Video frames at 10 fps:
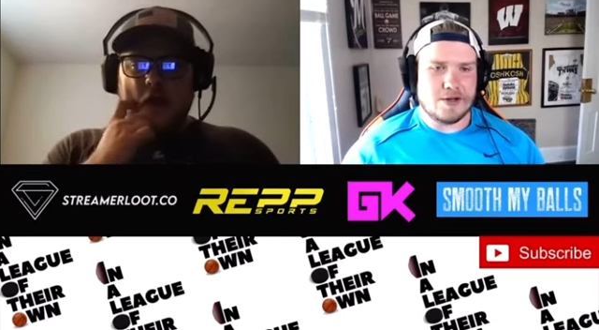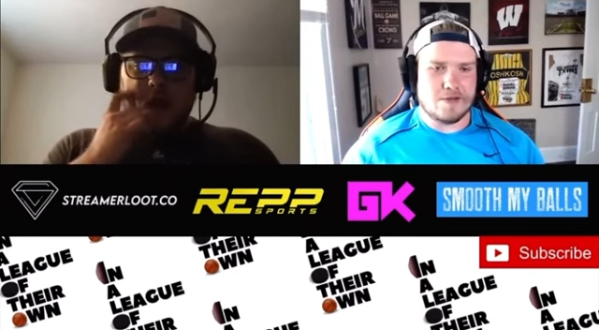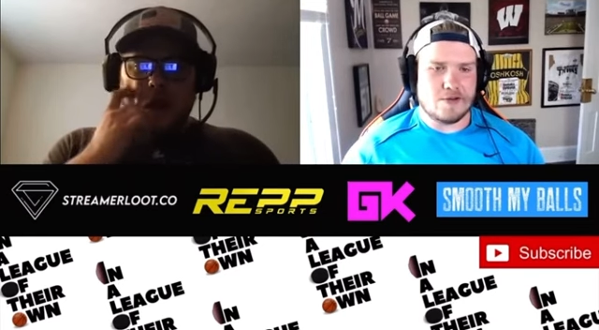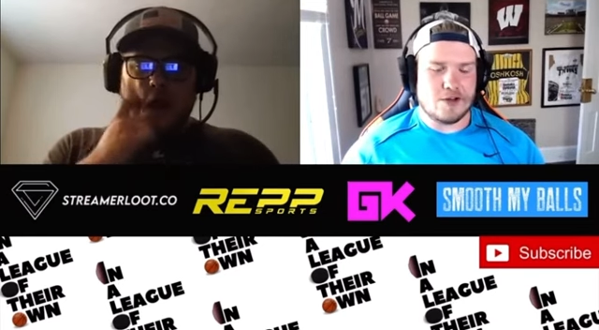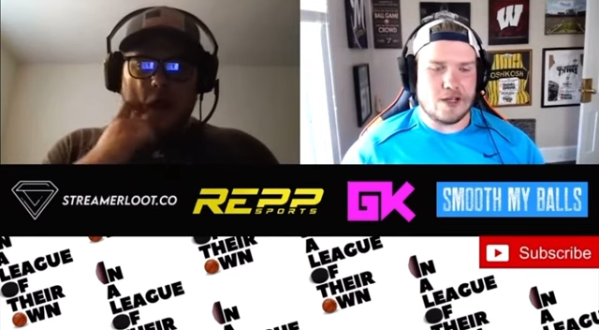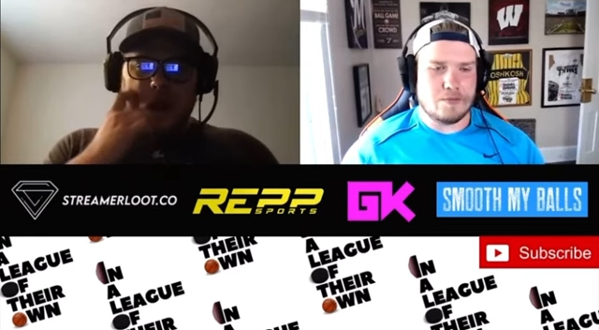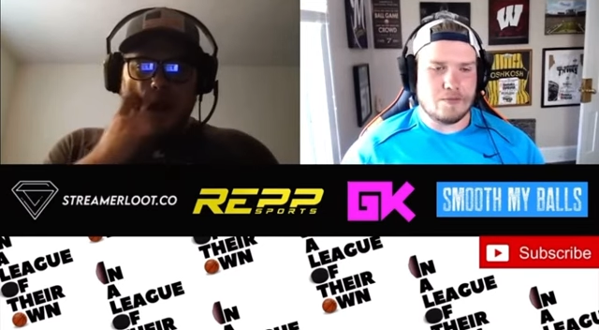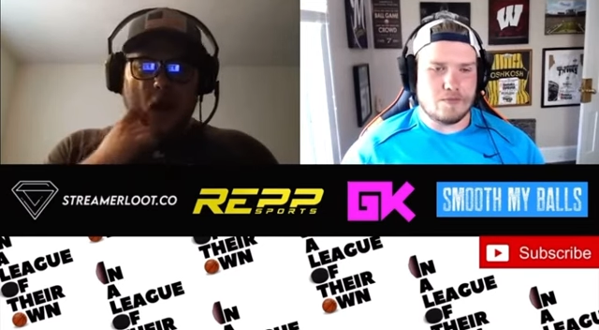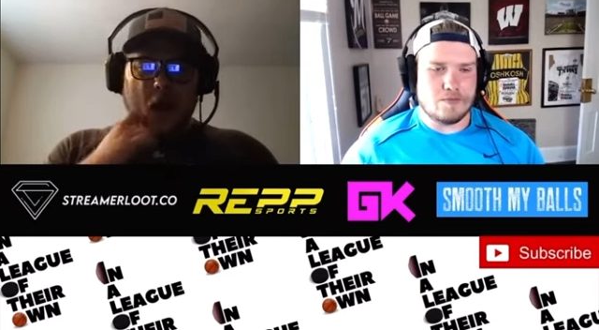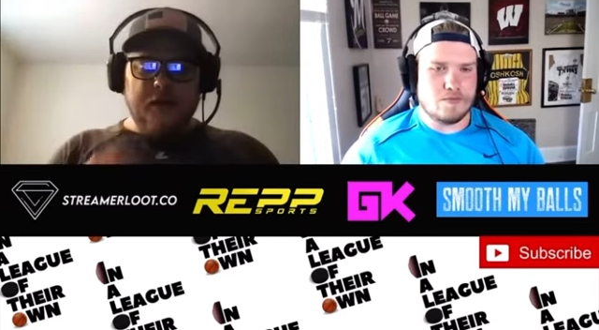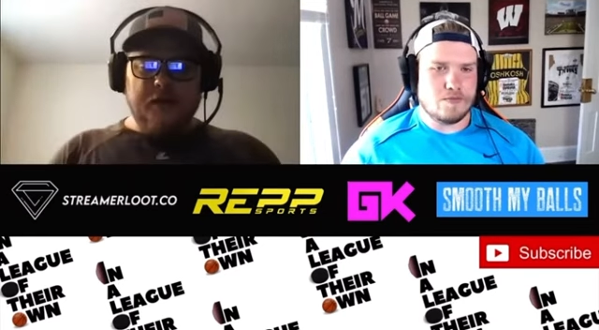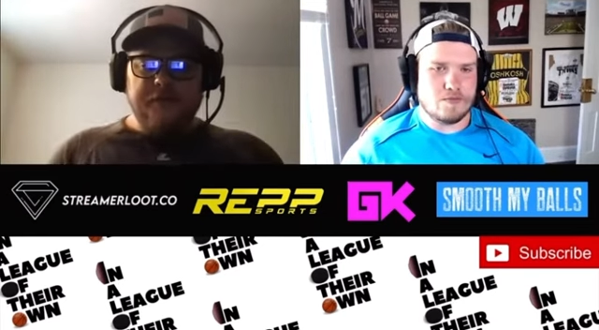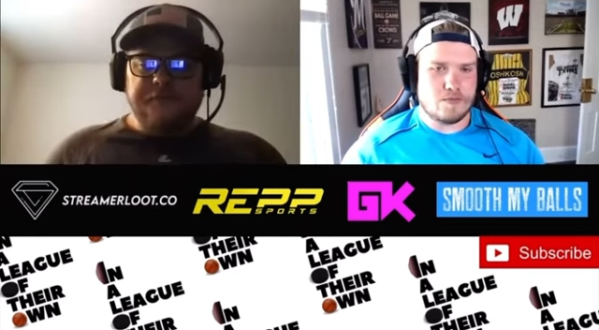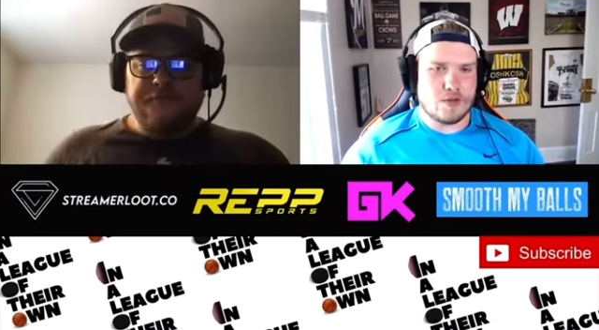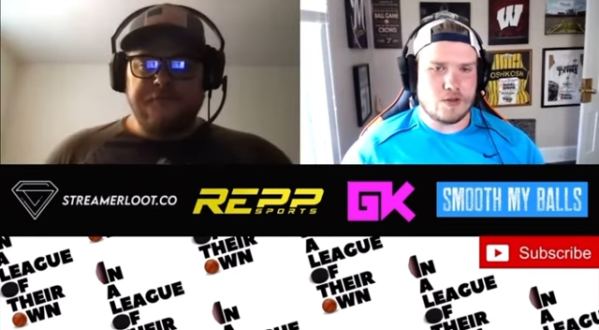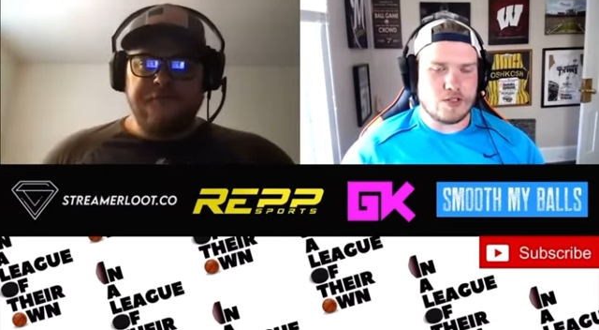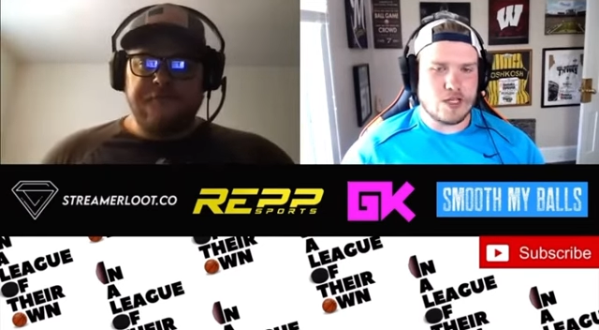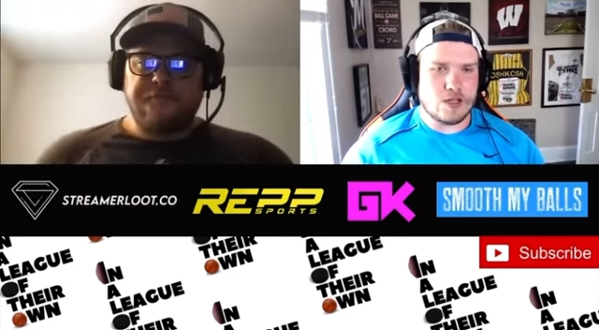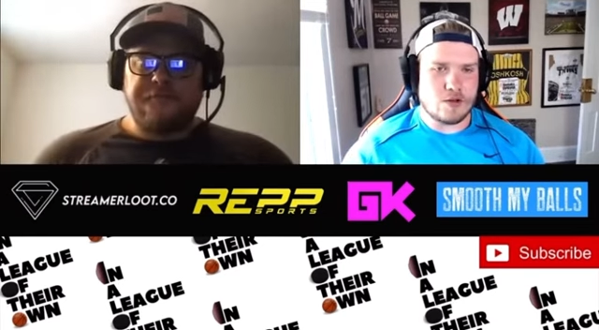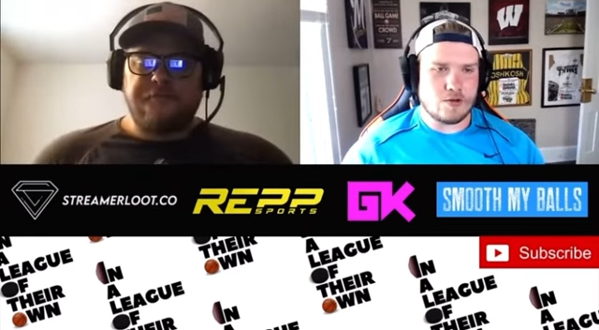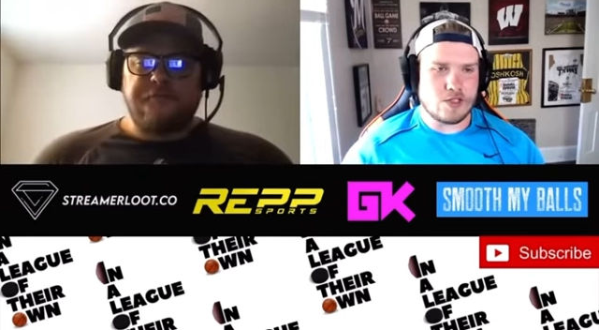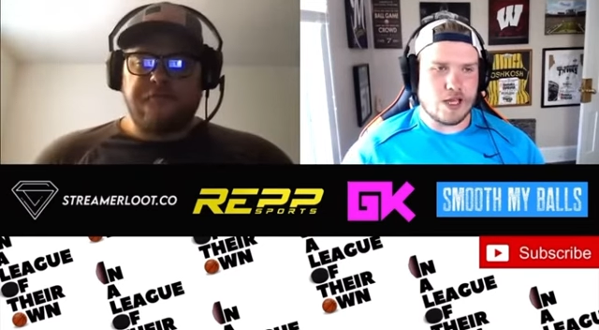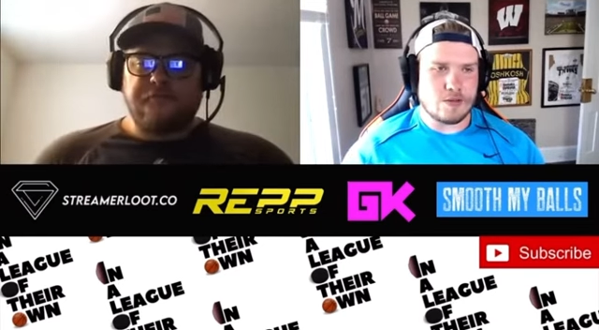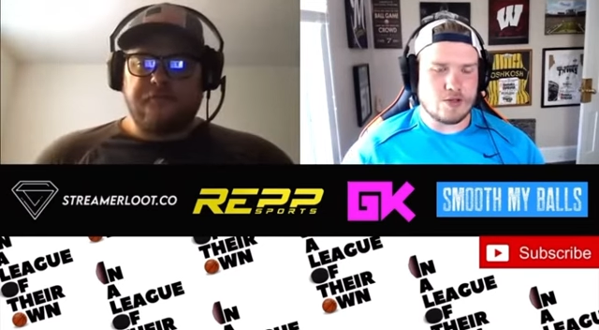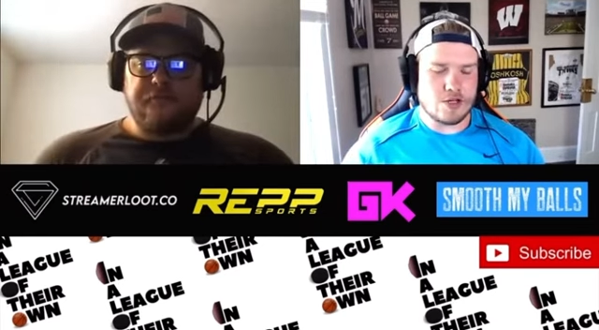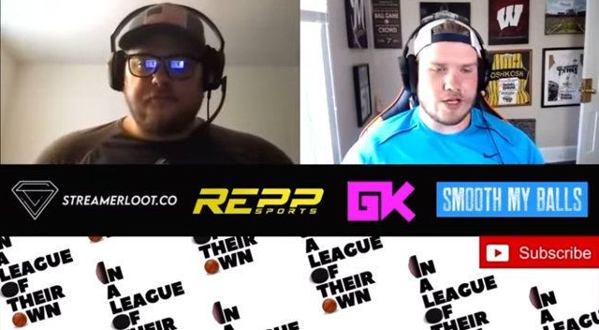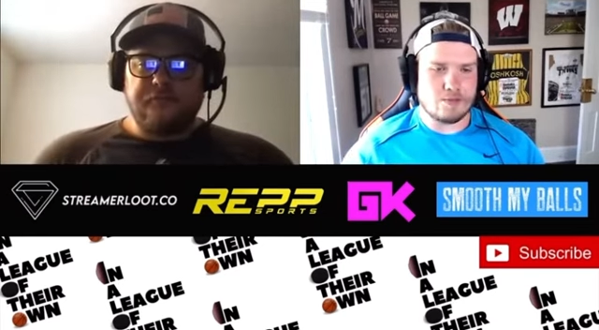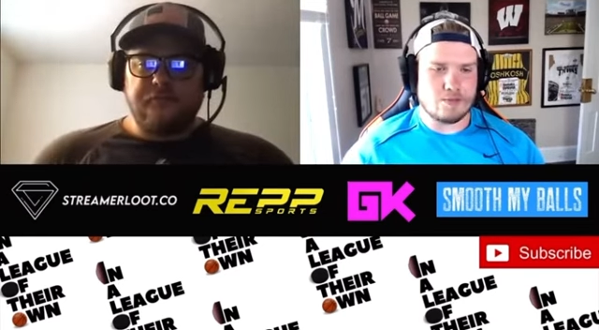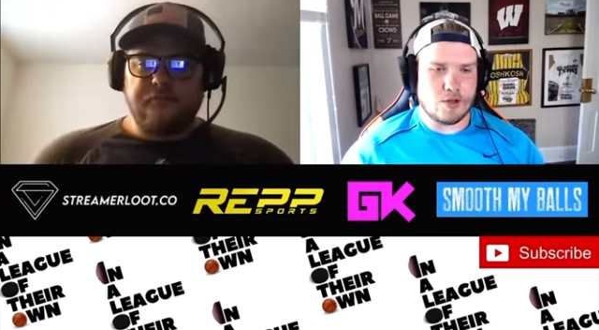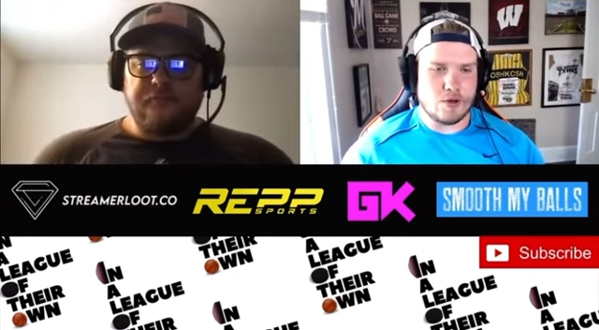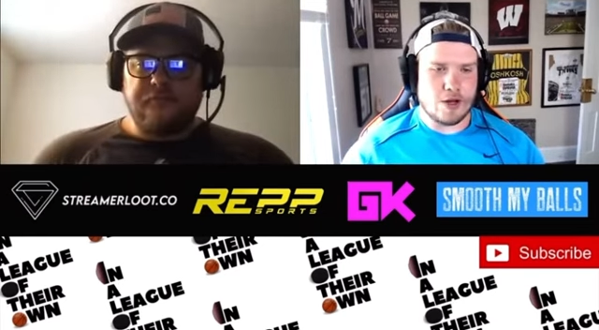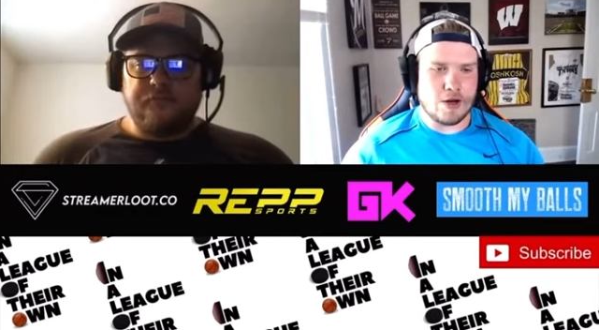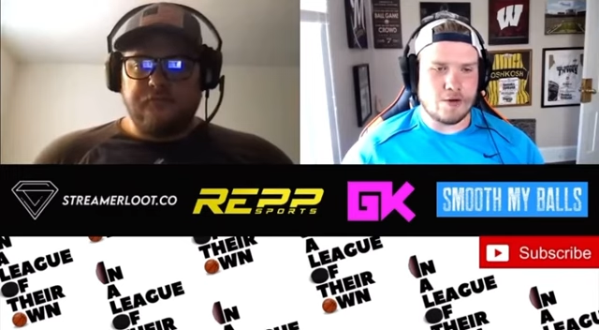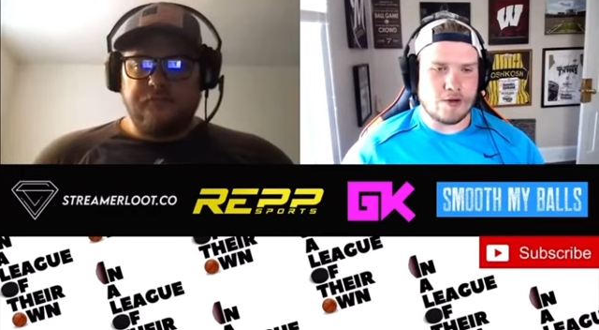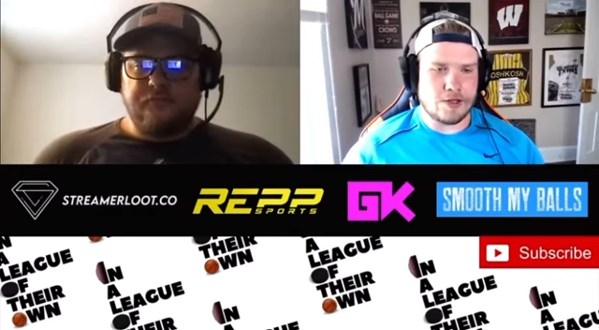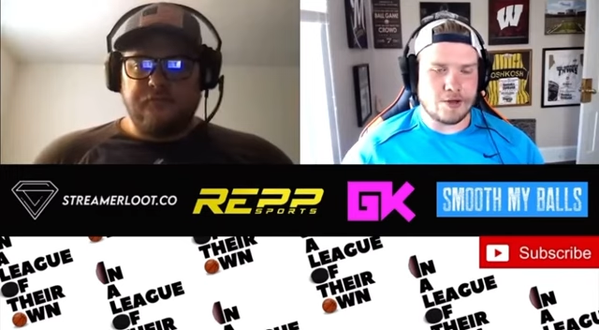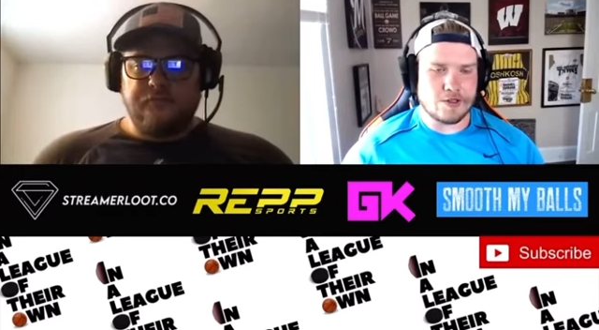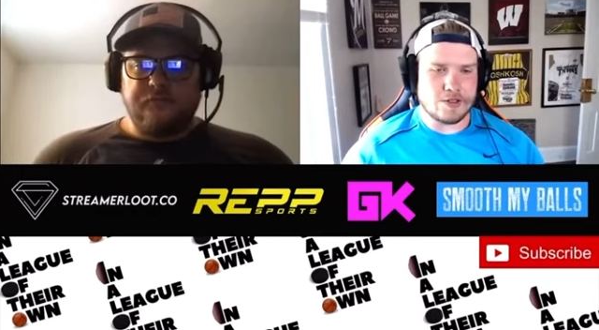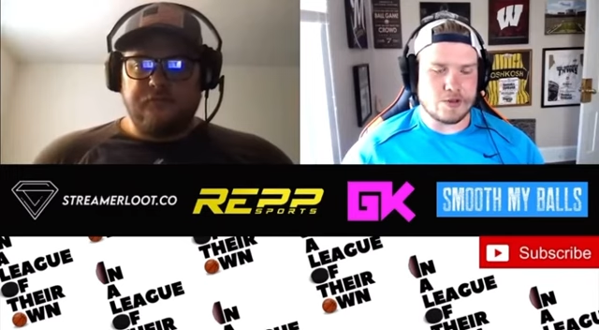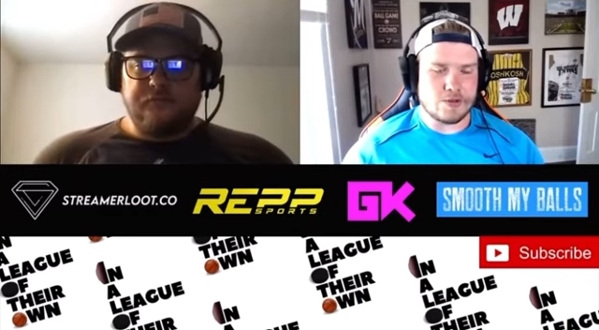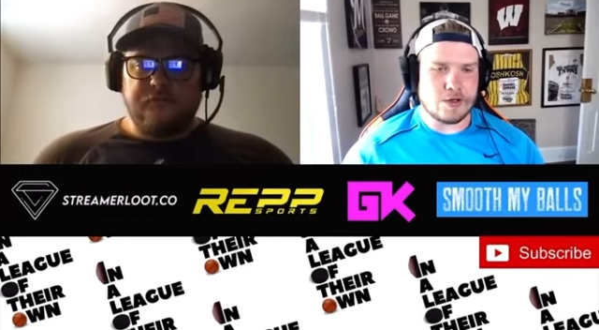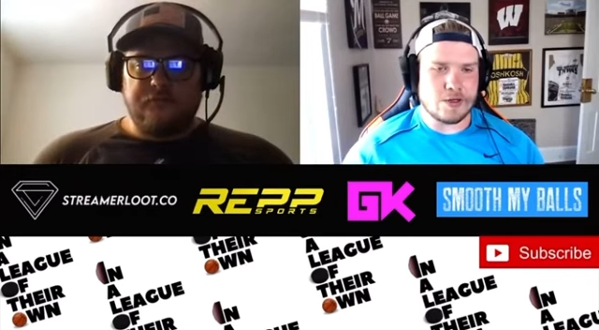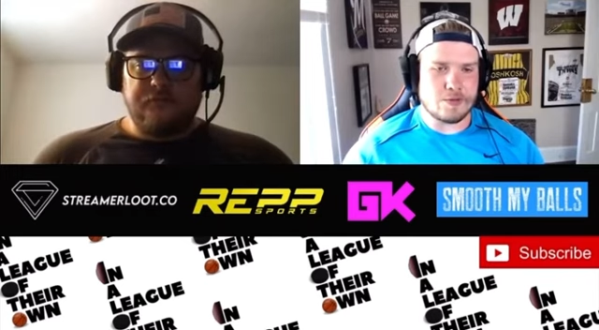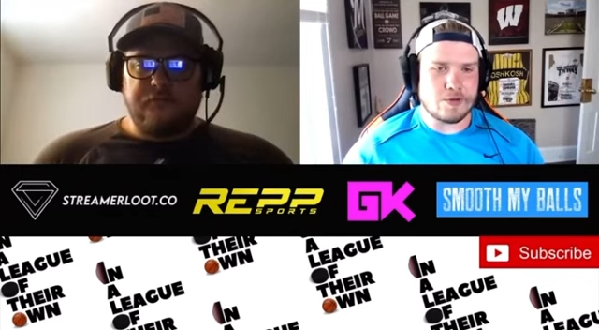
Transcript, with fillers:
Speaker 1: But if you're getting losing close games or getting blown out and you're just throwing up